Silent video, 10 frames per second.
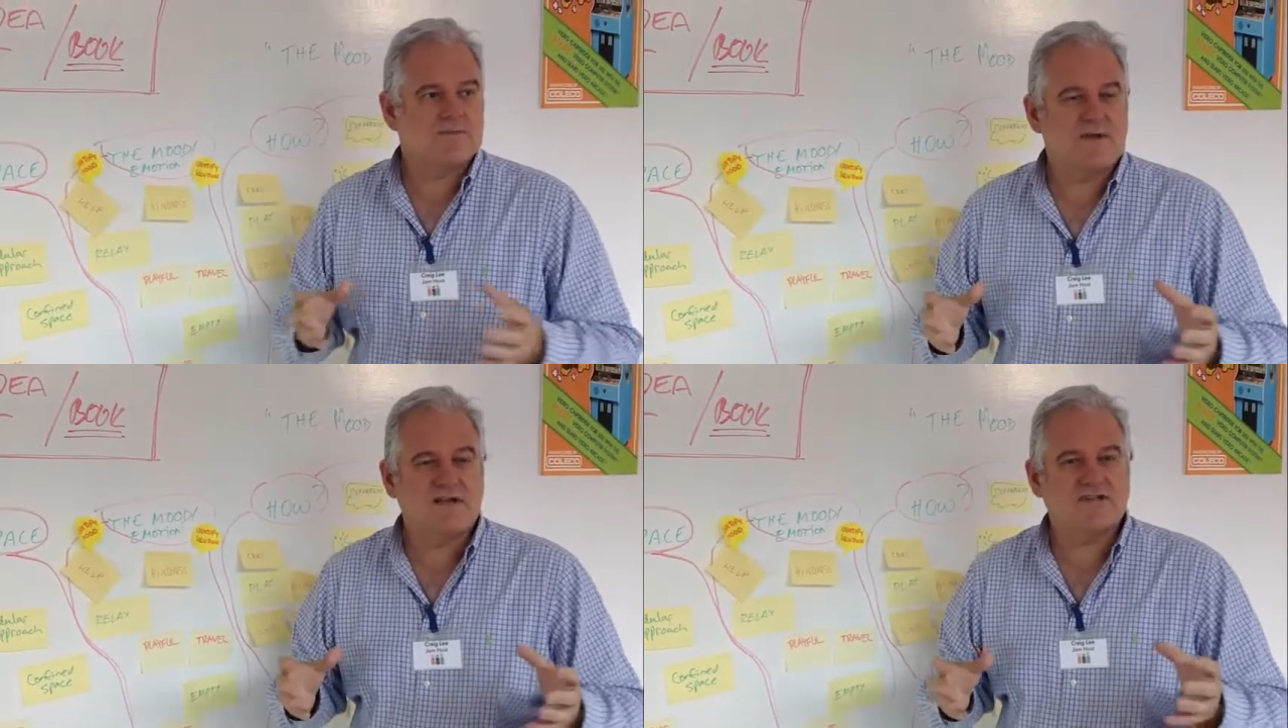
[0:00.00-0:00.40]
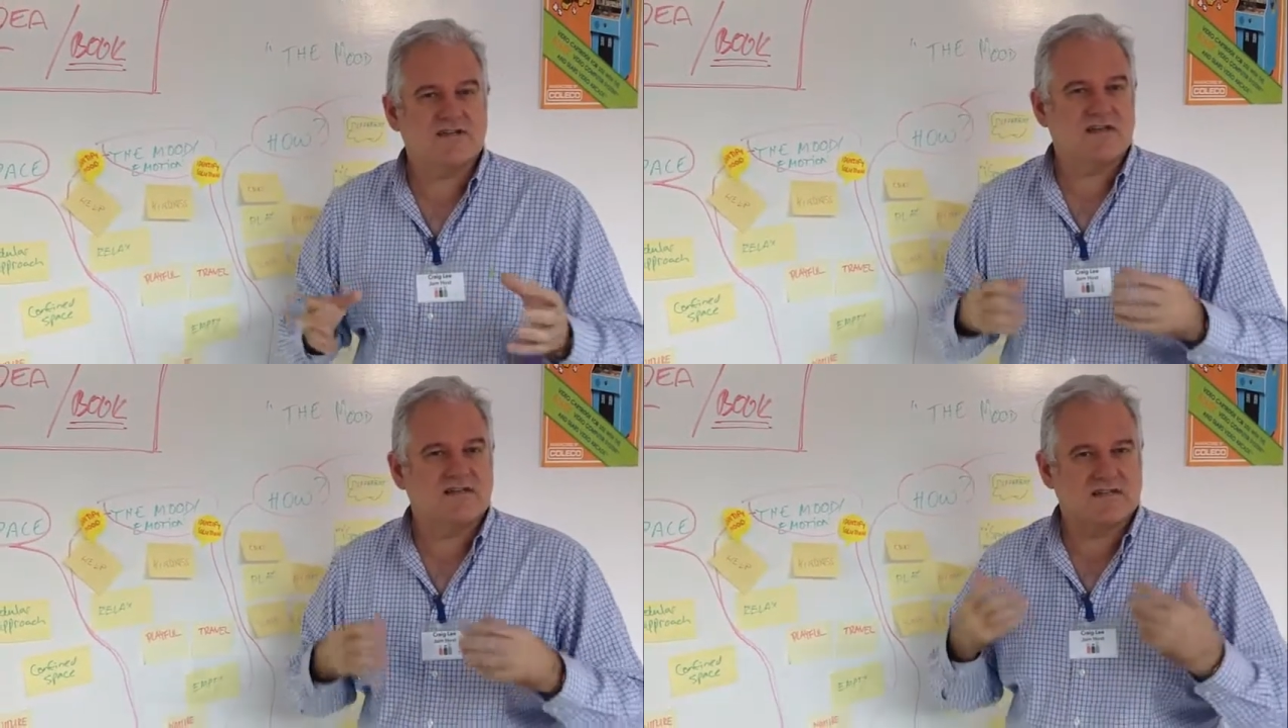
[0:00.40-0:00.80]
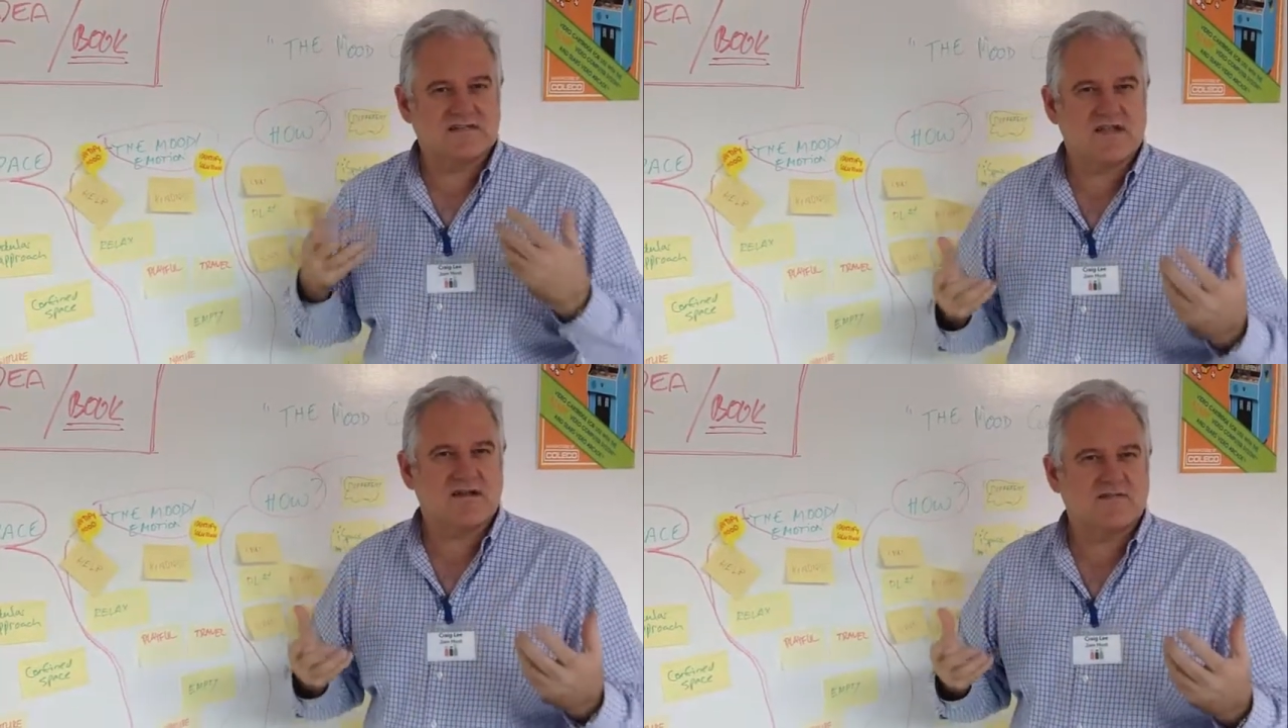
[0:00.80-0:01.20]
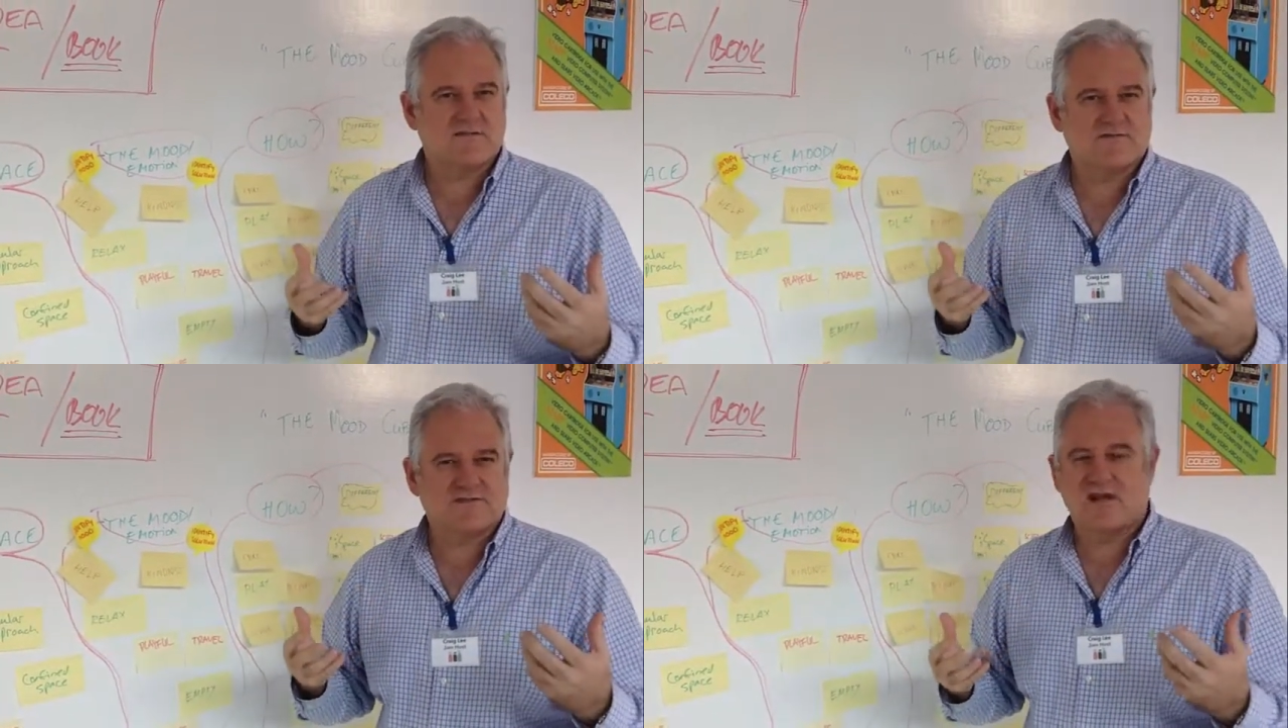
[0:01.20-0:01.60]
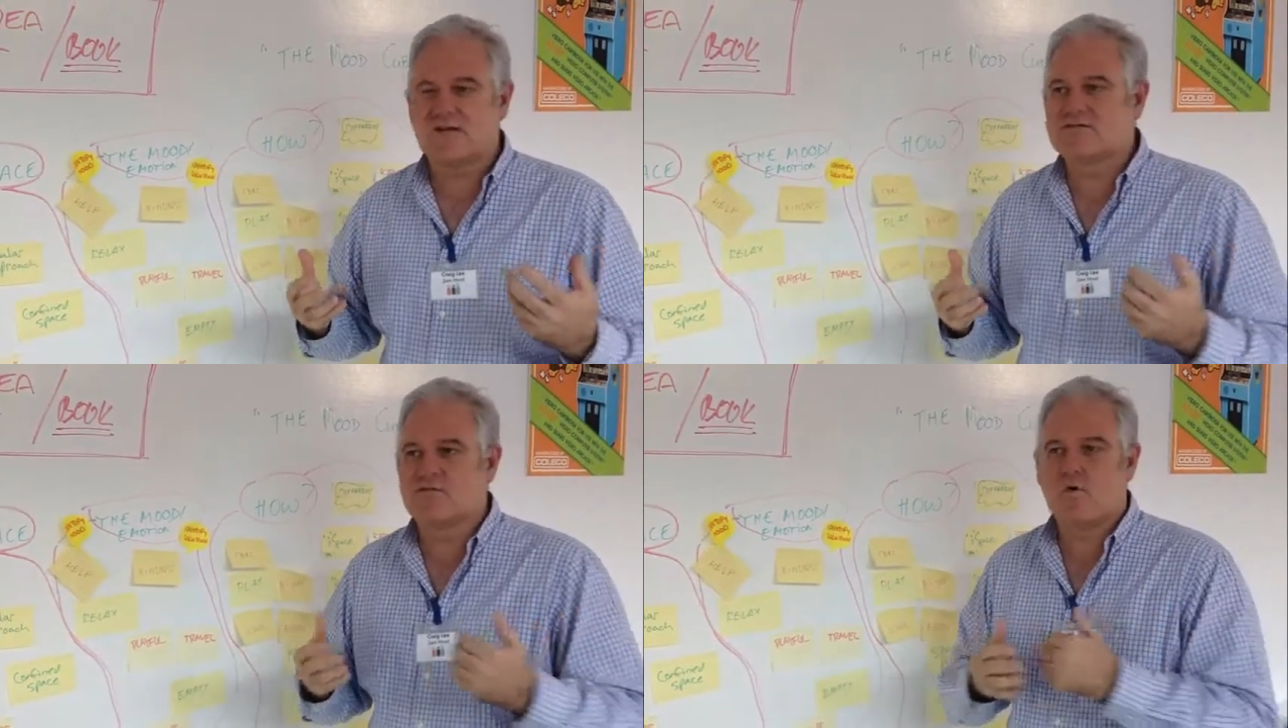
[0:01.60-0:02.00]
beach scenes and sounds
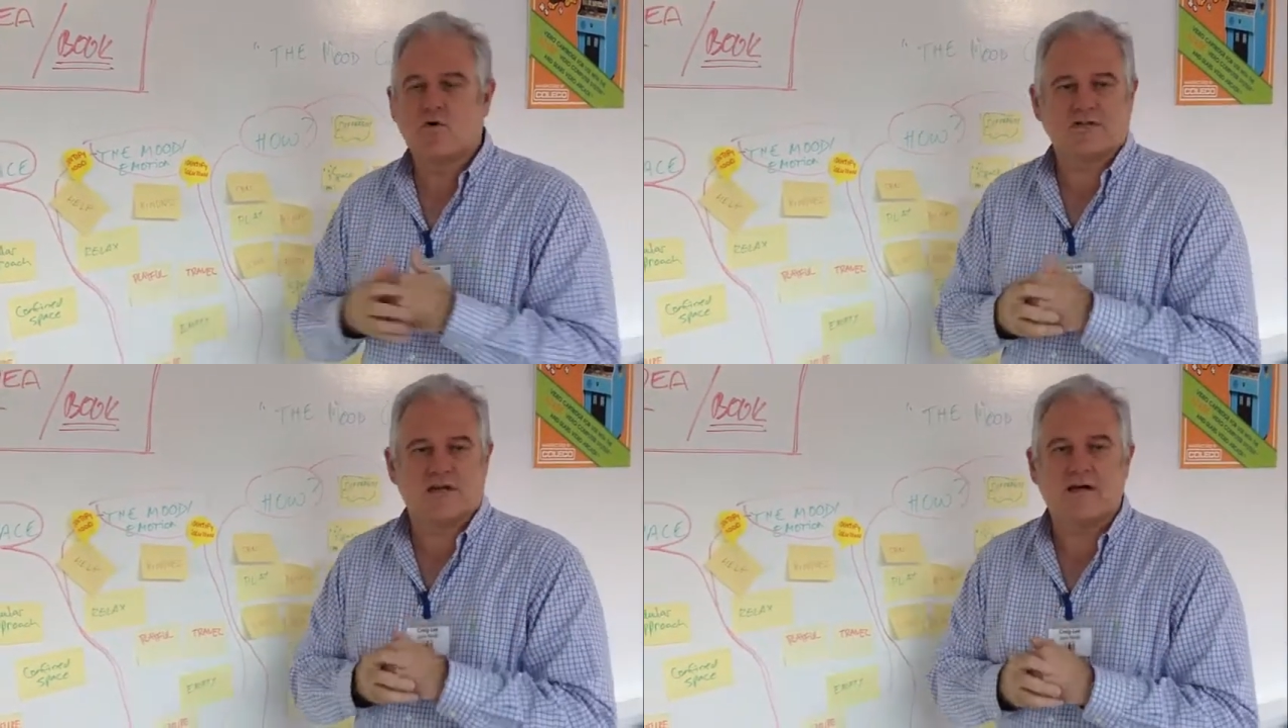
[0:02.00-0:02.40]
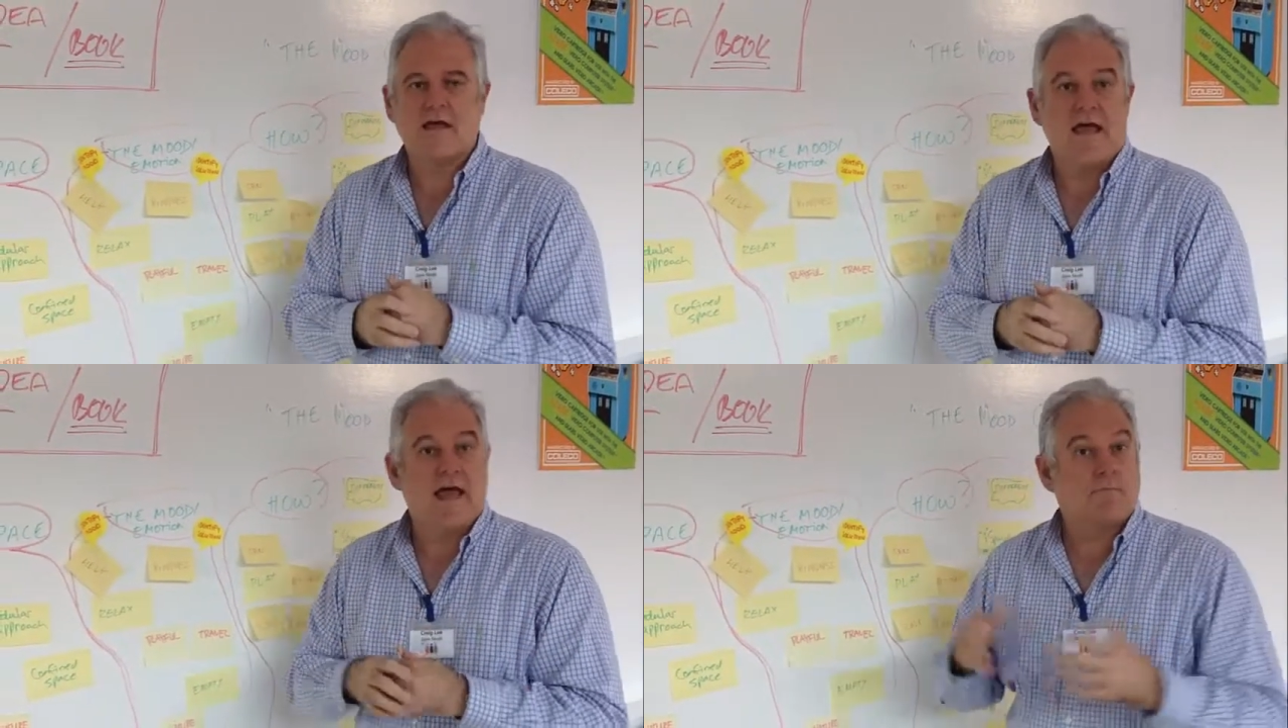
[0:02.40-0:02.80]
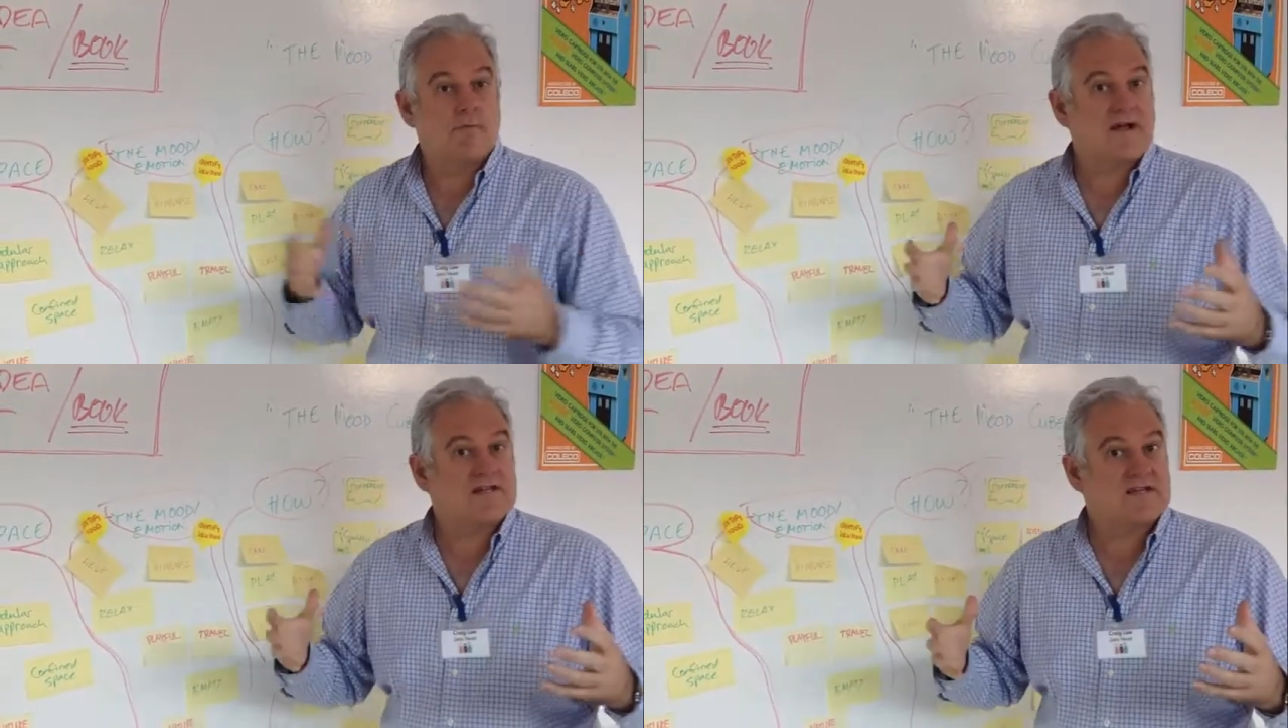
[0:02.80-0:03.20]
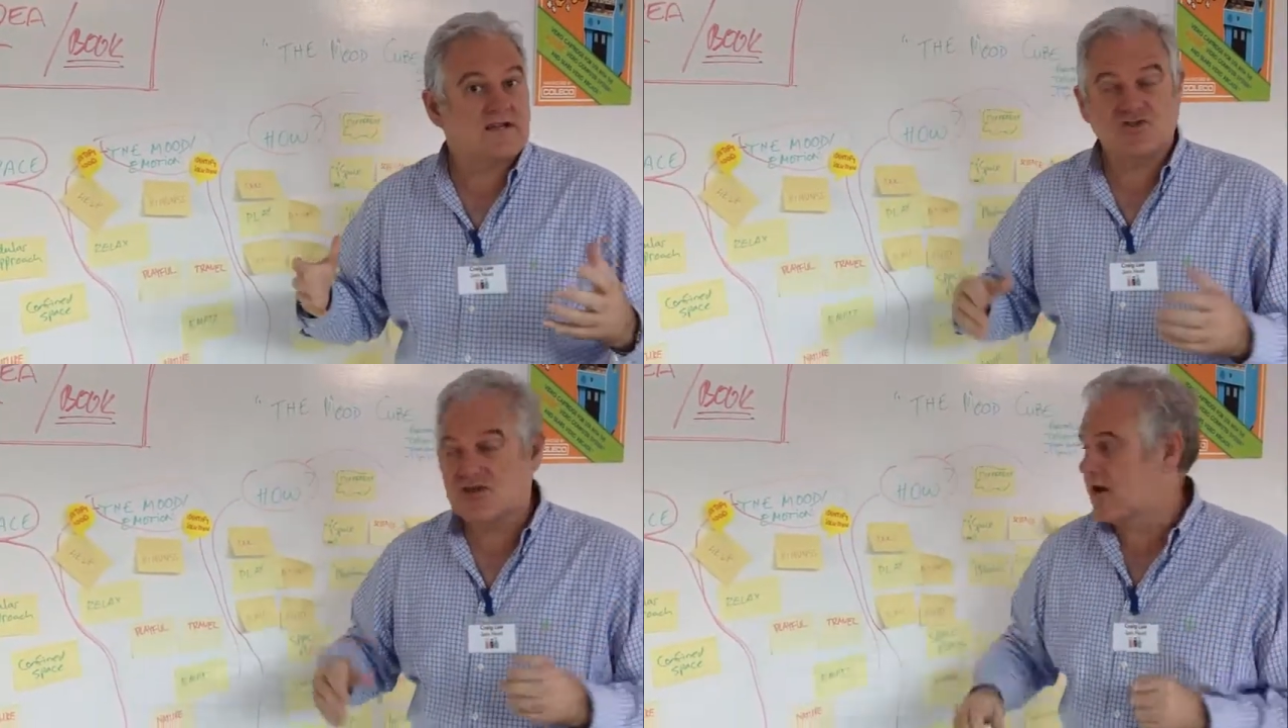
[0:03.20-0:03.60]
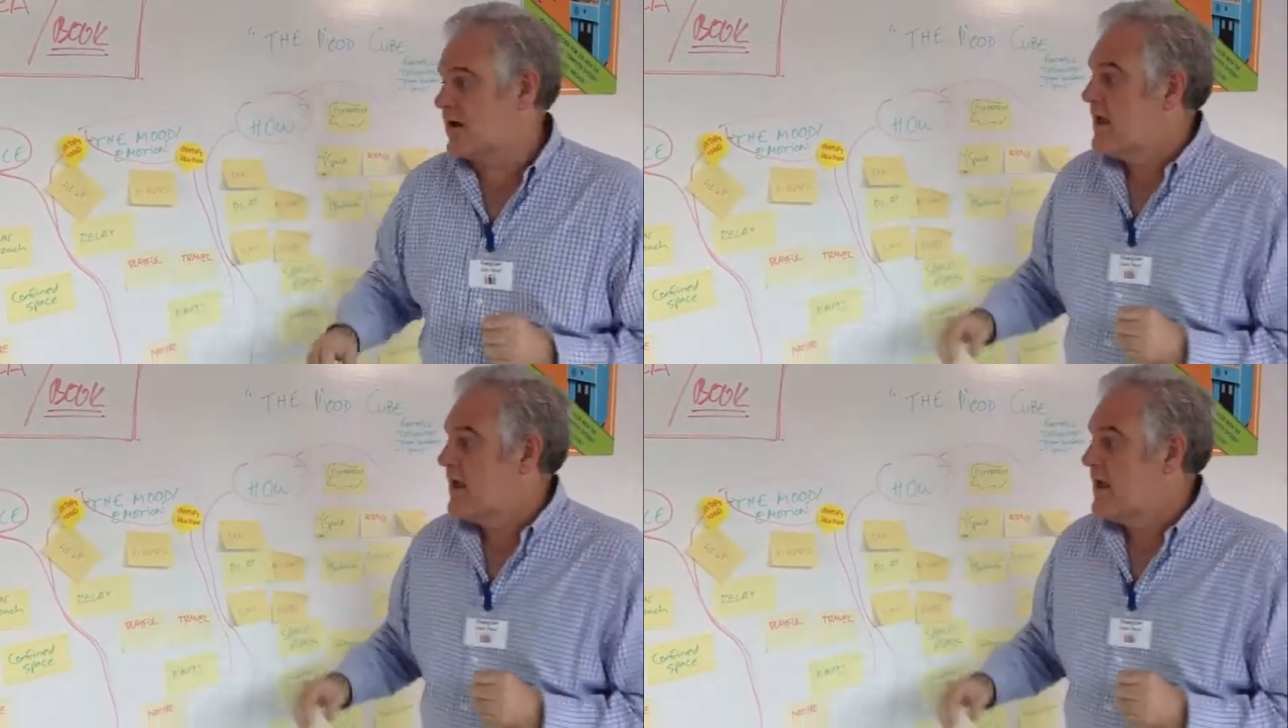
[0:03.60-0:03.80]
of water and bright sunshine.